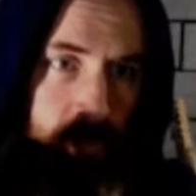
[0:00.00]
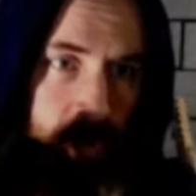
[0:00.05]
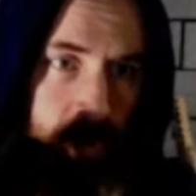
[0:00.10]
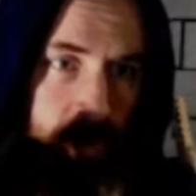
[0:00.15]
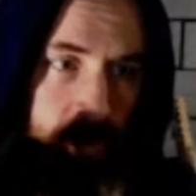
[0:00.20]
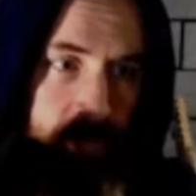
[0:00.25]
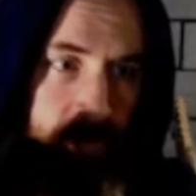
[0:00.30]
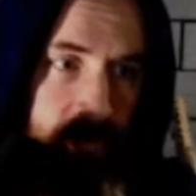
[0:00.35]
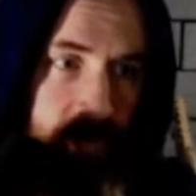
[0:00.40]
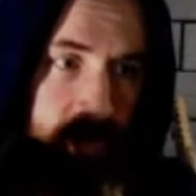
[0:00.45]

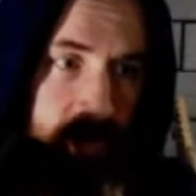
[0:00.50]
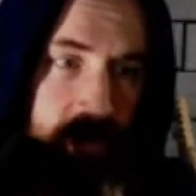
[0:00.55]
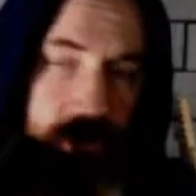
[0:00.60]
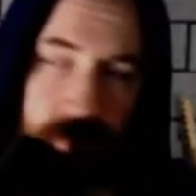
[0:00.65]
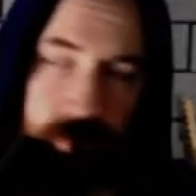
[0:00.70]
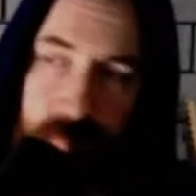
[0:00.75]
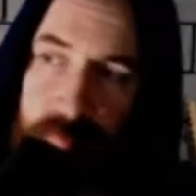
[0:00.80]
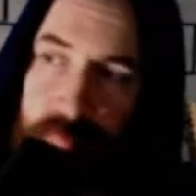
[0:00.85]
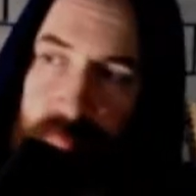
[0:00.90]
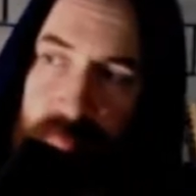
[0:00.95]
See, that guy
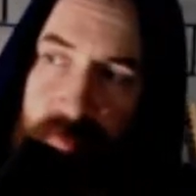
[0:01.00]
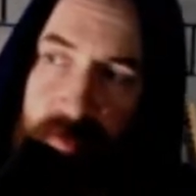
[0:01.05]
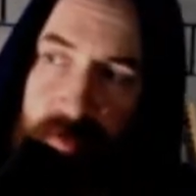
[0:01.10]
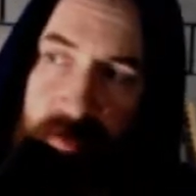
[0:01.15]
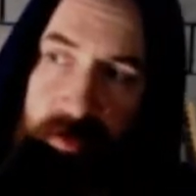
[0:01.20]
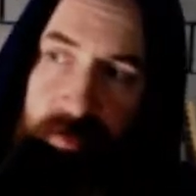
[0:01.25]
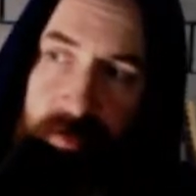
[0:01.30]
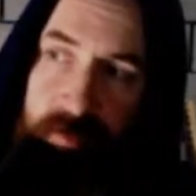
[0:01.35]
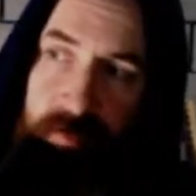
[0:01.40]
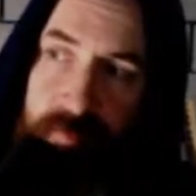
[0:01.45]
there's got
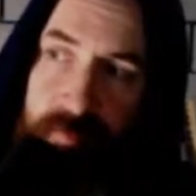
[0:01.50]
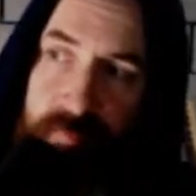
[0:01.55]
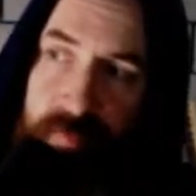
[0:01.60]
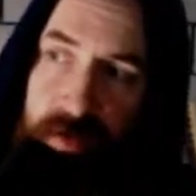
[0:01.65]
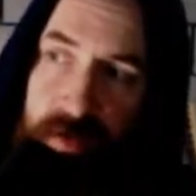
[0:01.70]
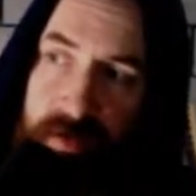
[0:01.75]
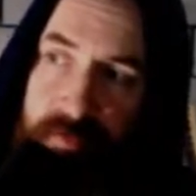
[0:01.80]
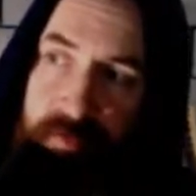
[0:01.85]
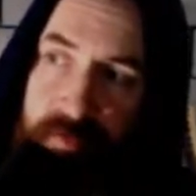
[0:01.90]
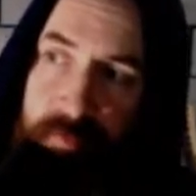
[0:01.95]
a
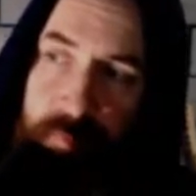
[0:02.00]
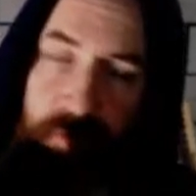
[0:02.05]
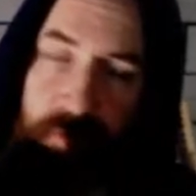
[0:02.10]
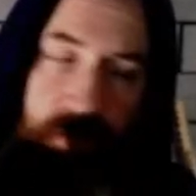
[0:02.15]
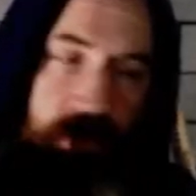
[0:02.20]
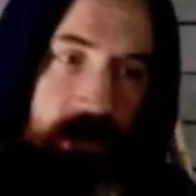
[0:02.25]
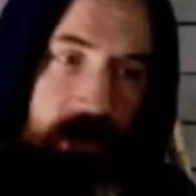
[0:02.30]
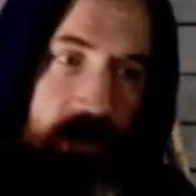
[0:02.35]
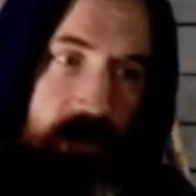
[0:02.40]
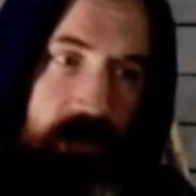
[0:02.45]
fancy, pretty
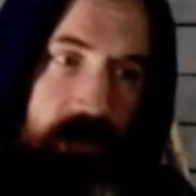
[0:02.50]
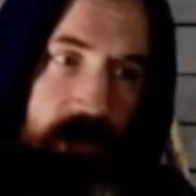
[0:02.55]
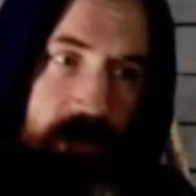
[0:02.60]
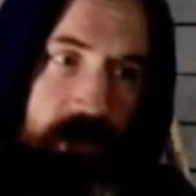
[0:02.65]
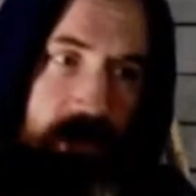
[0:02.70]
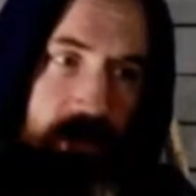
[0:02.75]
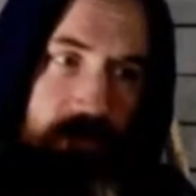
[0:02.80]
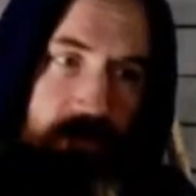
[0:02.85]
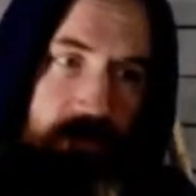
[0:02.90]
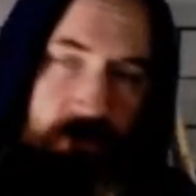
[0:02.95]
little
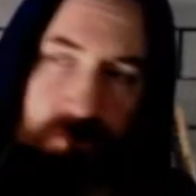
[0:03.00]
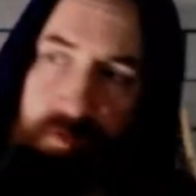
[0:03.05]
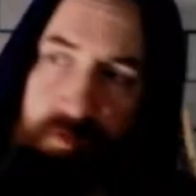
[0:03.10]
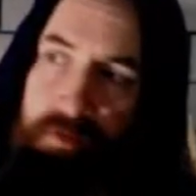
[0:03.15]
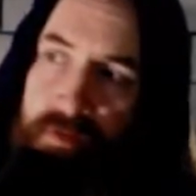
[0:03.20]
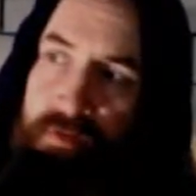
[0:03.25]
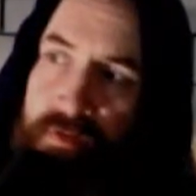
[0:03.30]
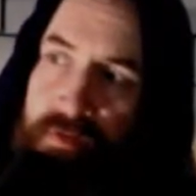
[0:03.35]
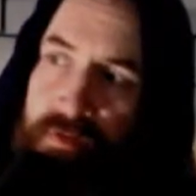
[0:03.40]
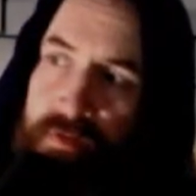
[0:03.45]
extra
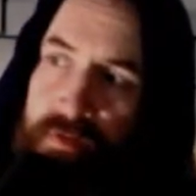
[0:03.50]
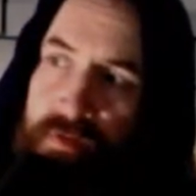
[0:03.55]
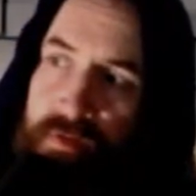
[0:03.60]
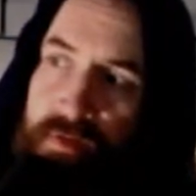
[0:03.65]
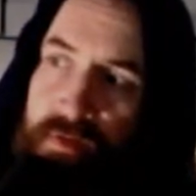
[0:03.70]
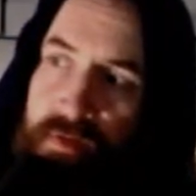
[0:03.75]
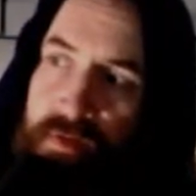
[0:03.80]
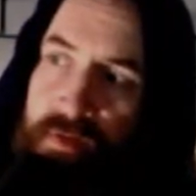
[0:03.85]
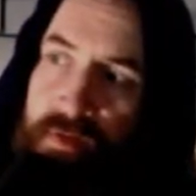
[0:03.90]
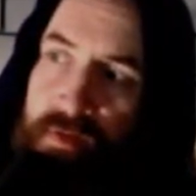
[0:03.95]

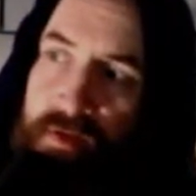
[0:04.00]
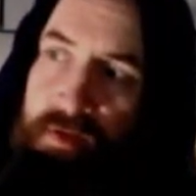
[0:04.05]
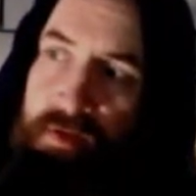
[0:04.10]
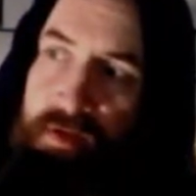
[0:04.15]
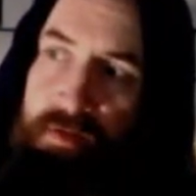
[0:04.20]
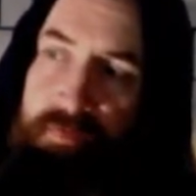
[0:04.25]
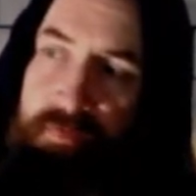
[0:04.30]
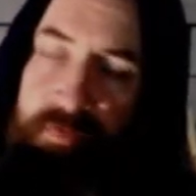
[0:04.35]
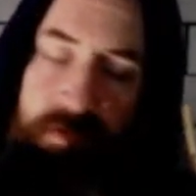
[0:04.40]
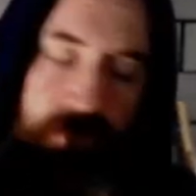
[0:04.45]
kind
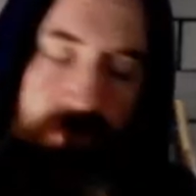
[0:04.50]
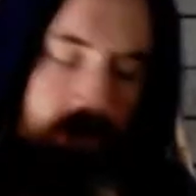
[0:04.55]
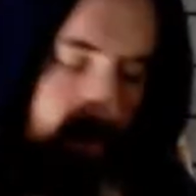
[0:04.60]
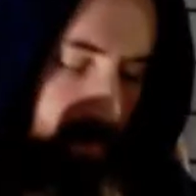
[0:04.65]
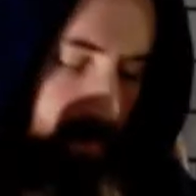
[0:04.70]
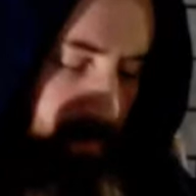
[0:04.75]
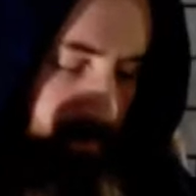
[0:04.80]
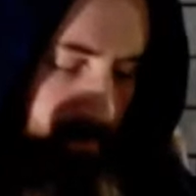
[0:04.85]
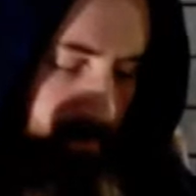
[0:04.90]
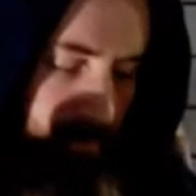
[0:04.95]
of feel to it.